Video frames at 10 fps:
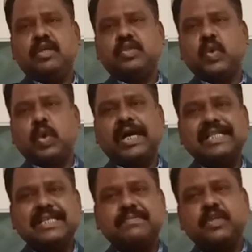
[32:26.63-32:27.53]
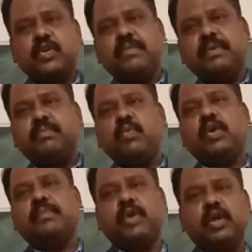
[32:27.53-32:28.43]
so consumption will be
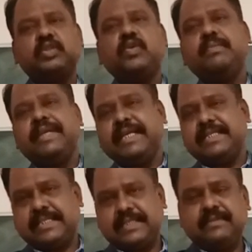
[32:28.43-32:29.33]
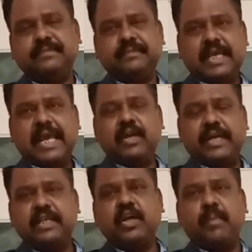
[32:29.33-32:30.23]
more, production will be less.
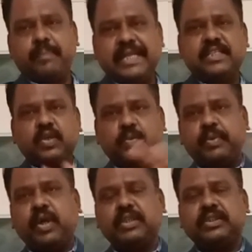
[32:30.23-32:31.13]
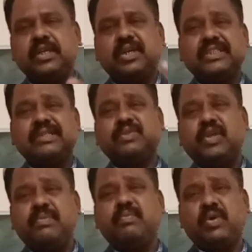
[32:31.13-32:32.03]
In comparison to production,
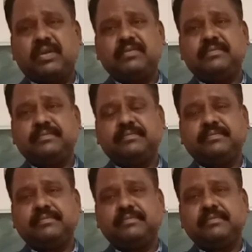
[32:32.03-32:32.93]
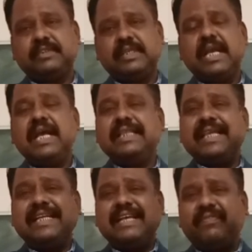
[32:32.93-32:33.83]
consumption will be more.
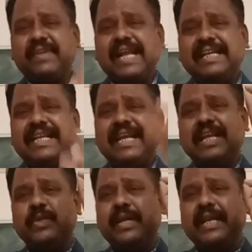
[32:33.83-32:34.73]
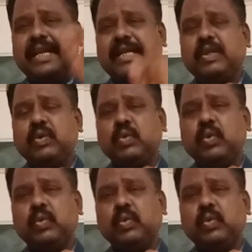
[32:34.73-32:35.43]
Then definitely it will lead to